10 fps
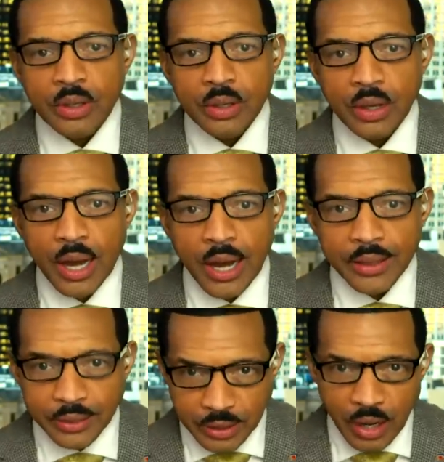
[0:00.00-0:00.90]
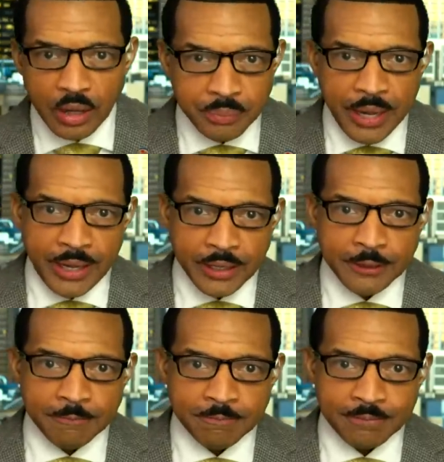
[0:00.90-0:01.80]
Uh, the young
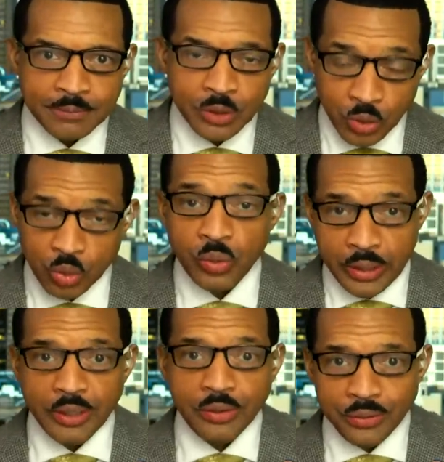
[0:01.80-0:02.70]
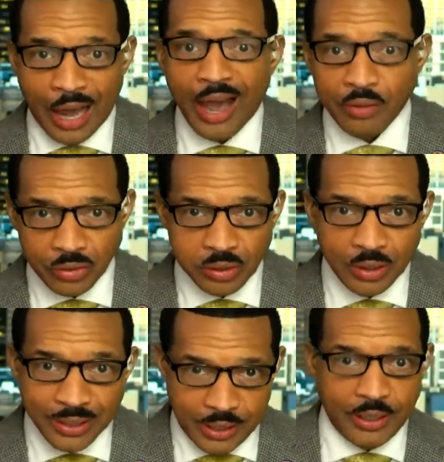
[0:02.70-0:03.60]
man, who is obviously
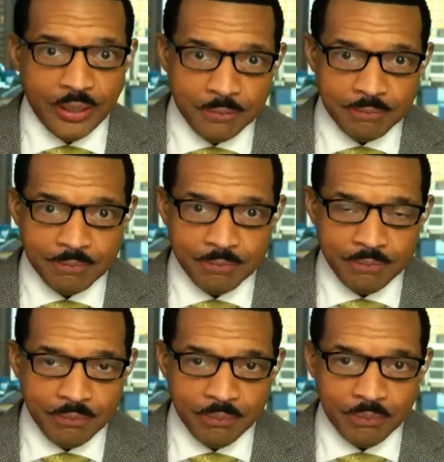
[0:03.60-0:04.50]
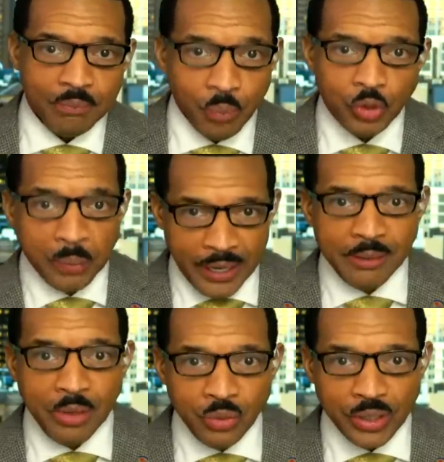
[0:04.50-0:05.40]
a kid, was
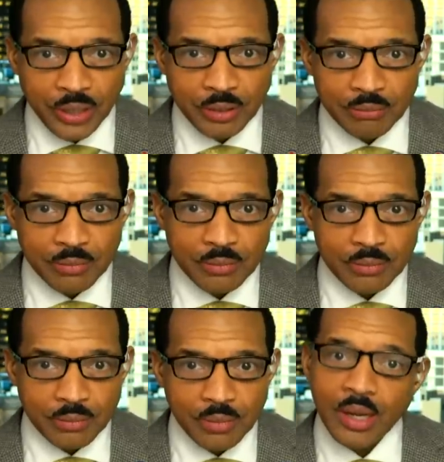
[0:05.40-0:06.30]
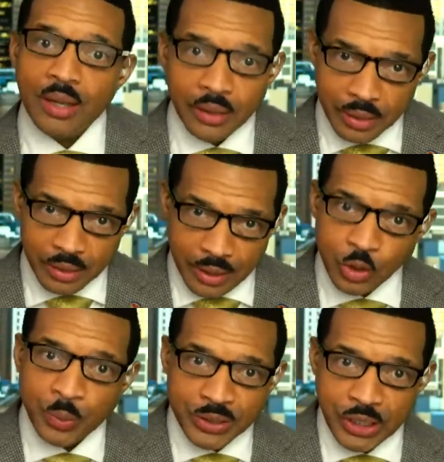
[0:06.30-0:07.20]
playing music.
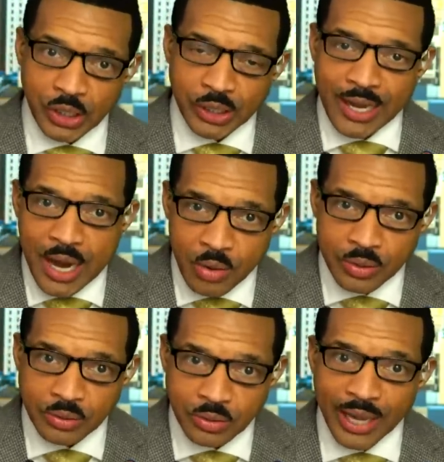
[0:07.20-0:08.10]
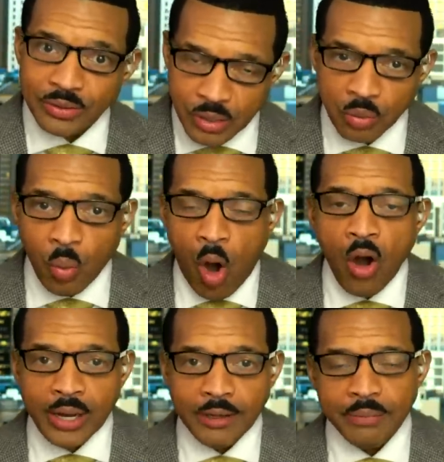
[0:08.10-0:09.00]
These particular Karens, as they were
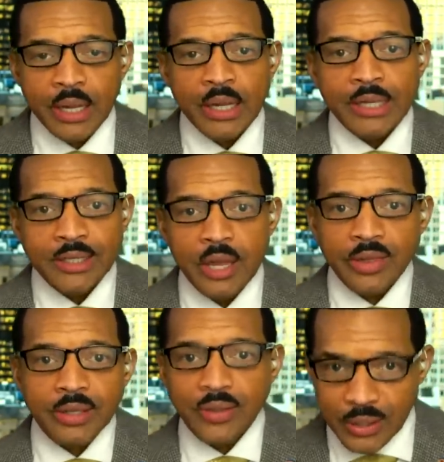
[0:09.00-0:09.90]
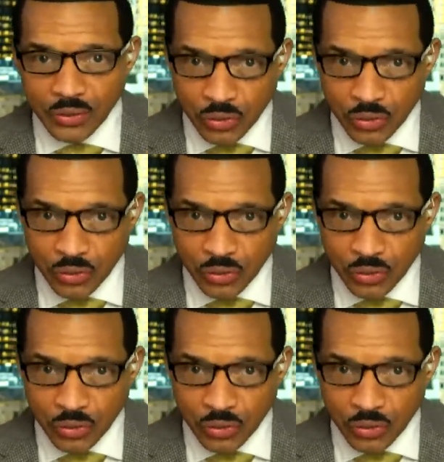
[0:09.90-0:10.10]
walking, said this is